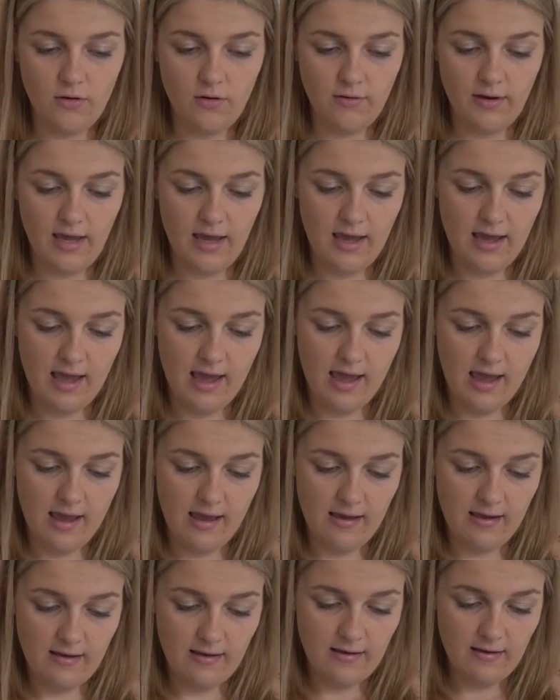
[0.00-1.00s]

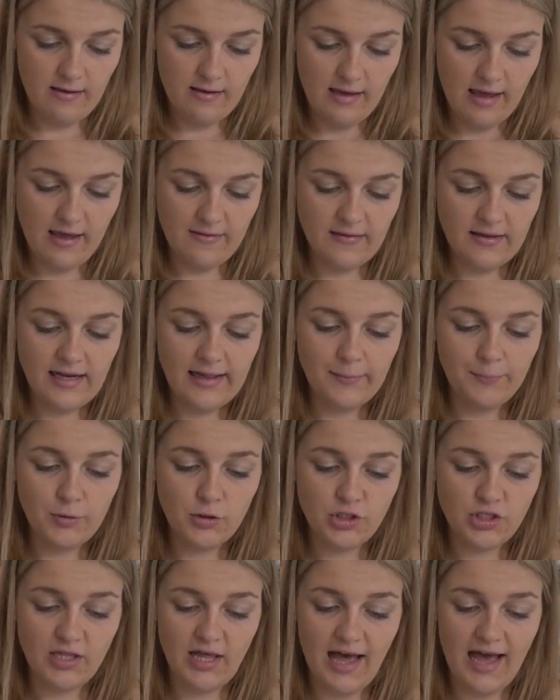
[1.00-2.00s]
Okay. And then I
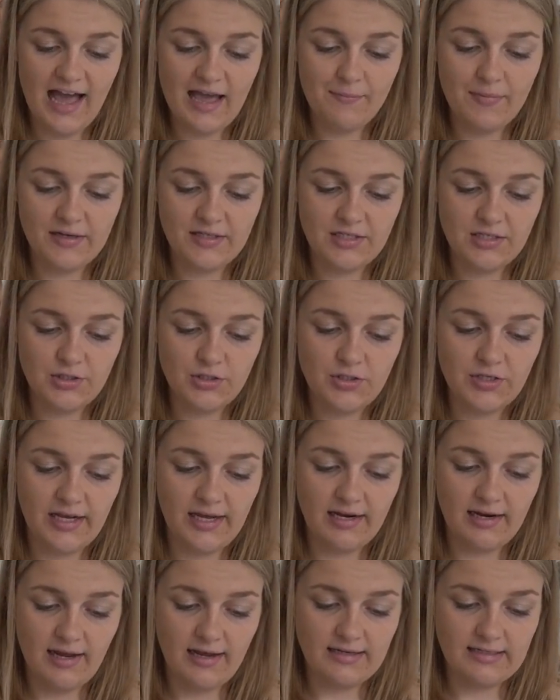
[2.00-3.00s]
push the I button to
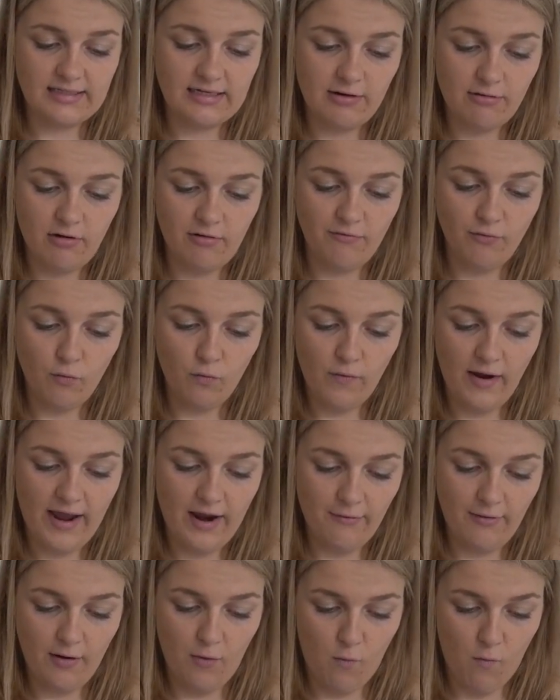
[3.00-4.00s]
get an idea of
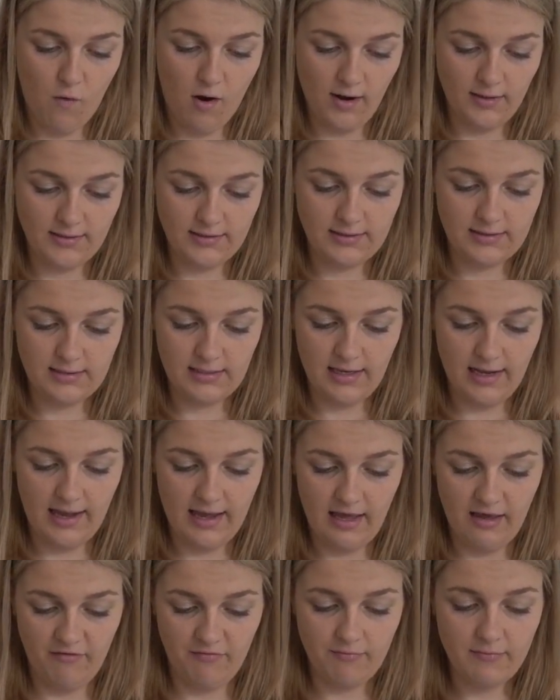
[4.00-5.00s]
where and what I've